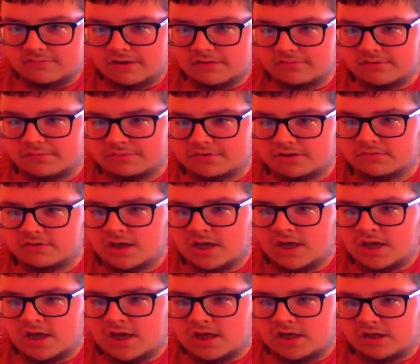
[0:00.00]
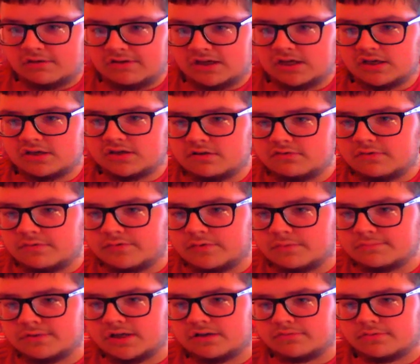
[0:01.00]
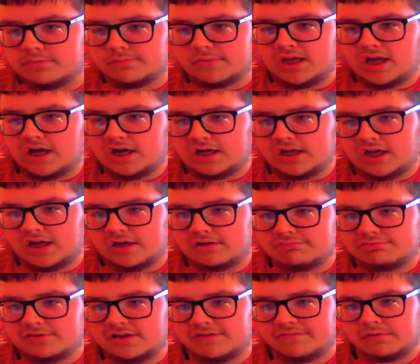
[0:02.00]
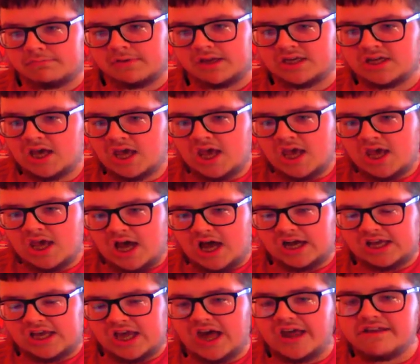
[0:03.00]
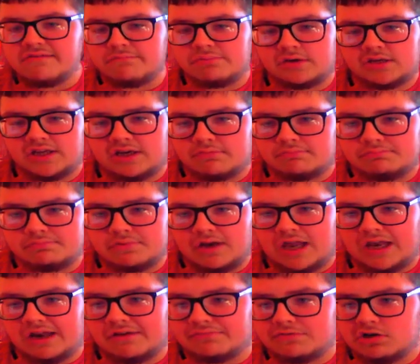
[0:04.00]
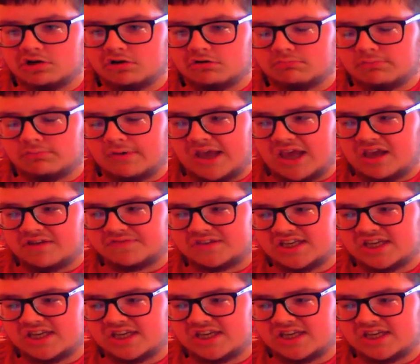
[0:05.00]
are we up to? You think you can do a thumbnail for me Argyle preview, mate? I can, but I'll have no way of